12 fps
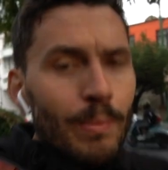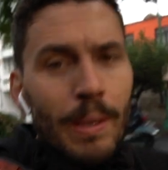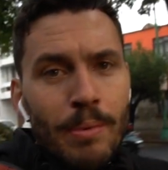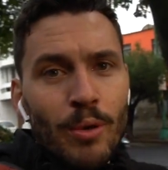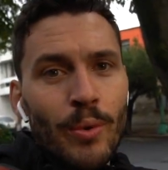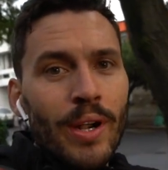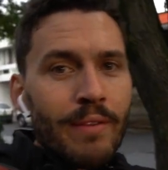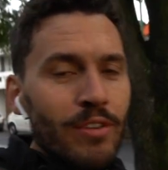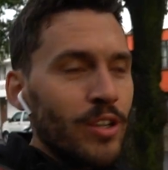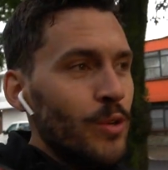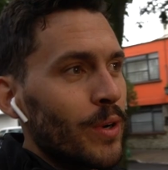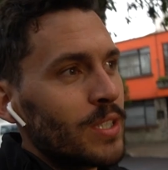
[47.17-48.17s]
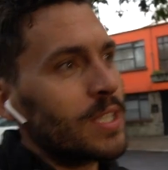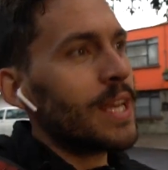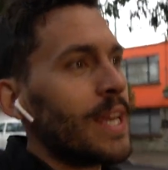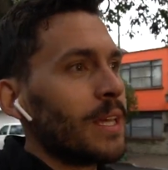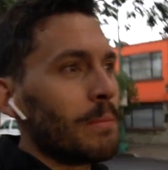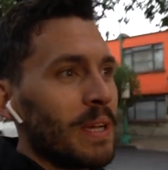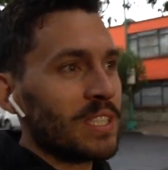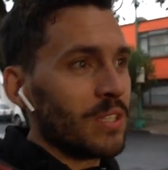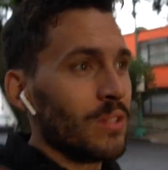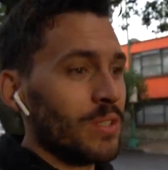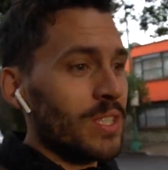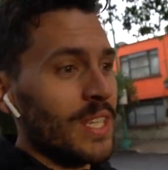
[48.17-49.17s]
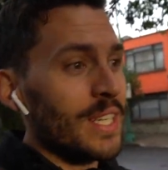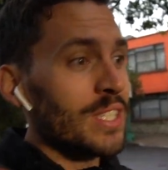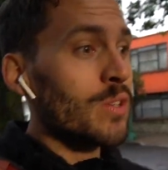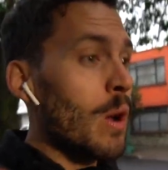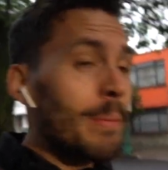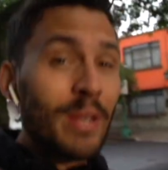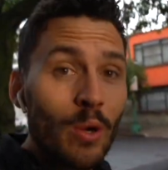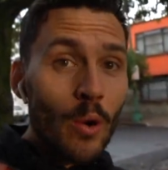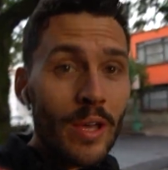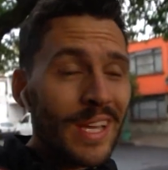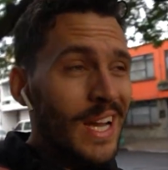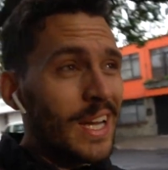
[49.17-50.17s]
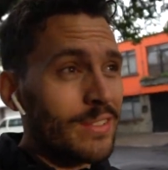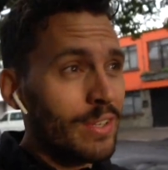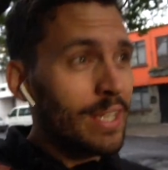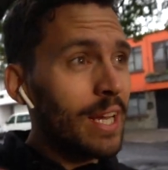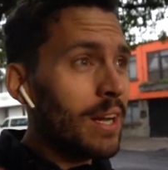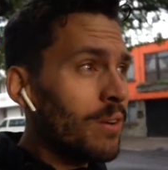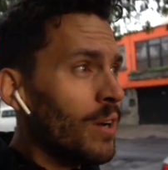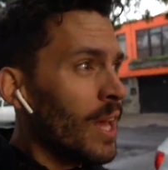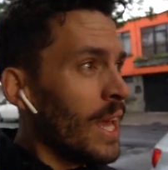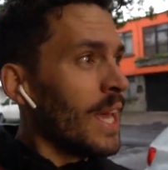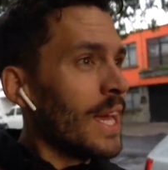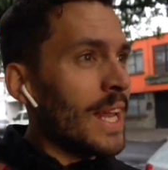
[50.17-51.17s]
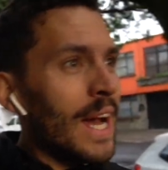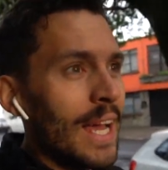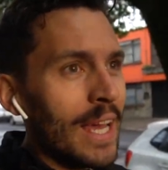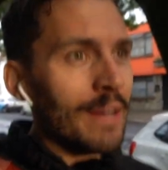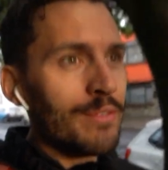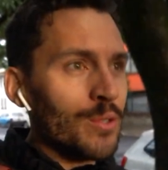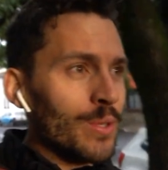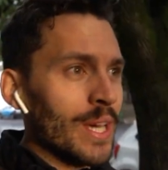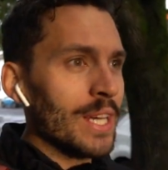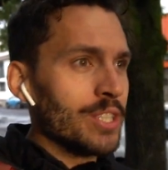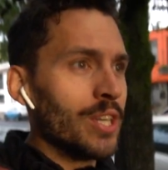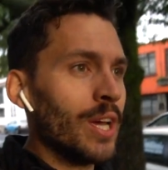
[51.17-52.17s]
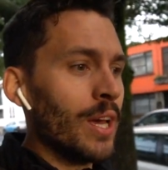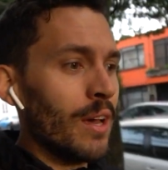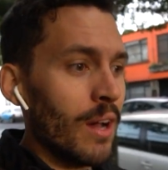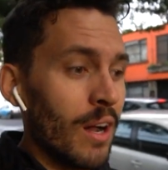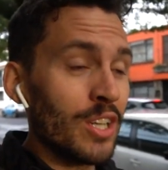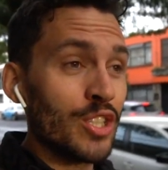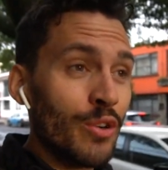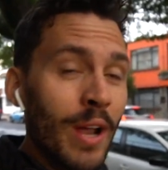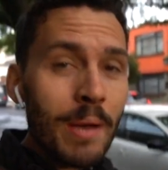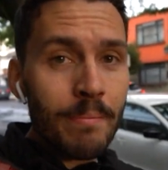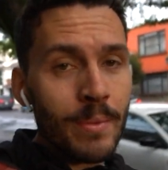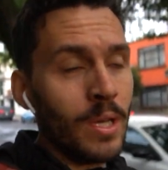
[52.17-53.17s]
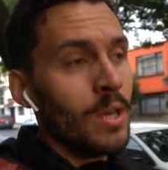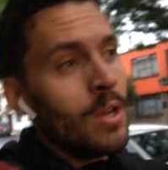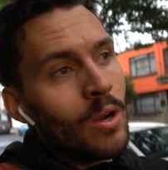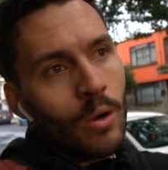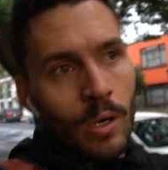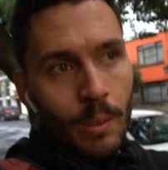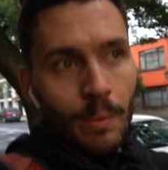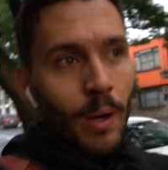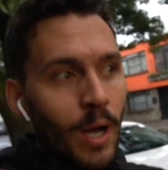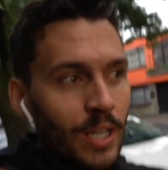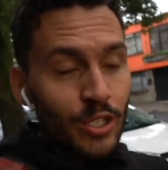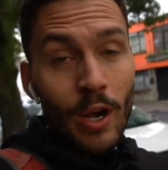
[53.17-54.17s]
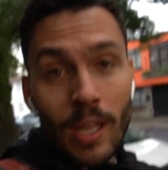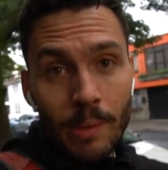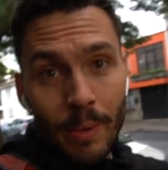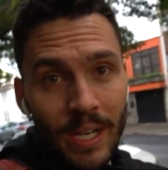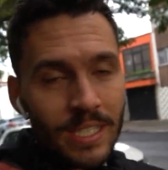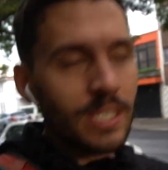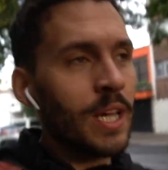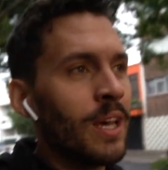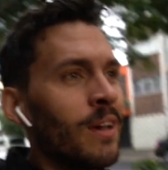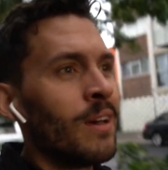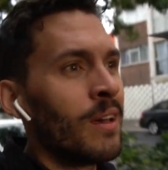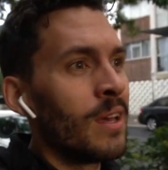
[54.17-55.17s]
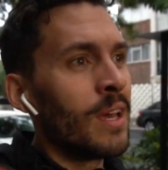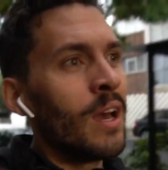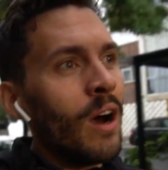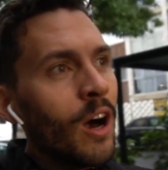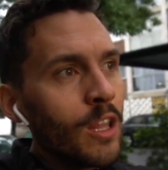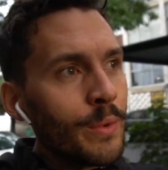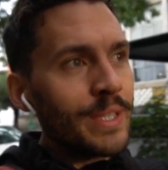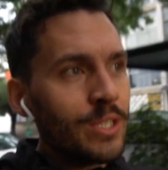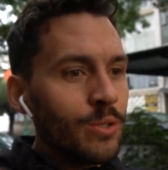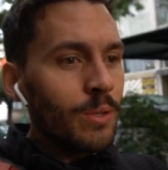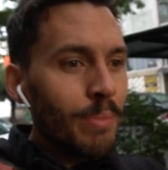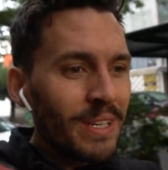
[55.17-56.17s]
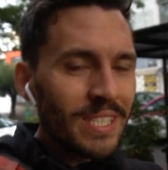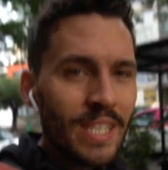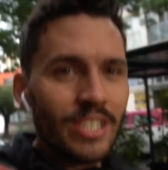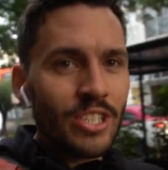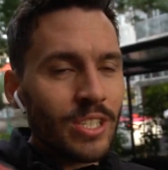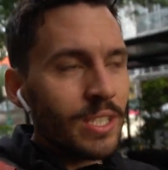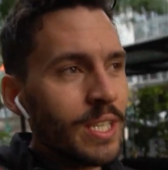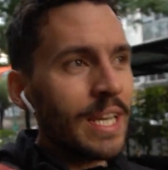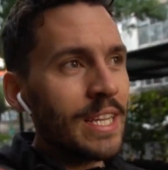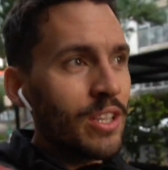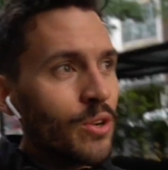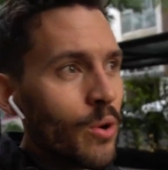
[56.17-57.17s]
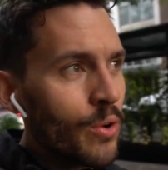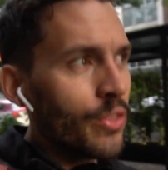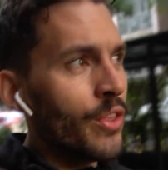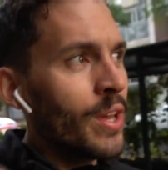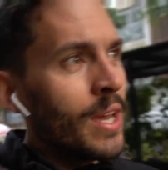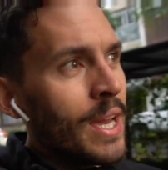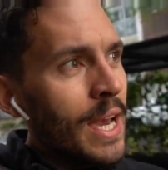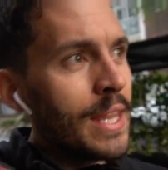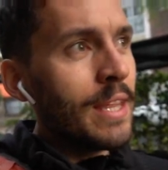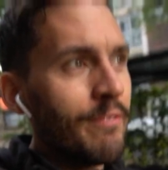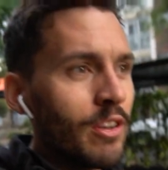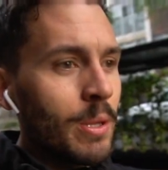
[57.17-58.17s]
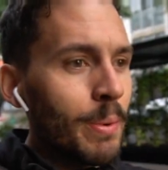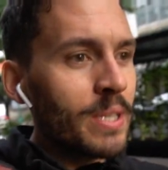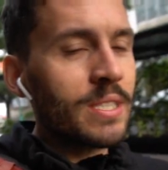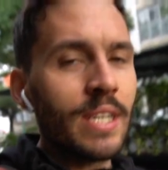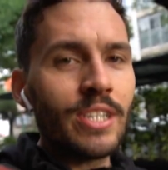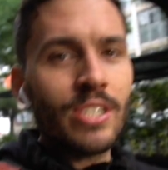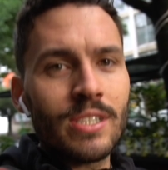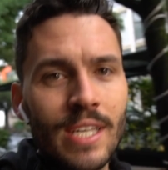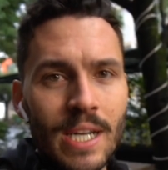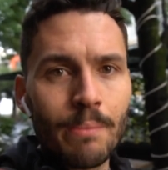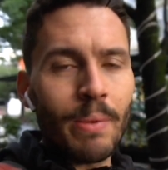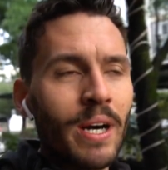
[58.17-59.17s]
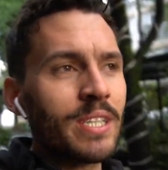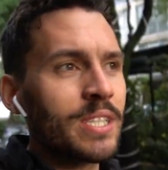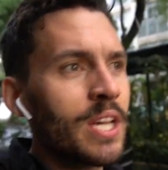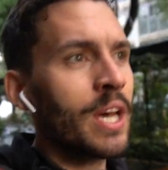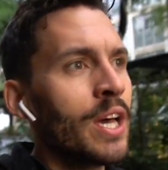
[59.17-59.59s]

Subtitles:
maybe wherever you are staying in Mexico City. So I'm in Coyoacan right now, and I have to catch a tram or a trolley bus all the way to the bus station in the north, and then from the bus station take a bus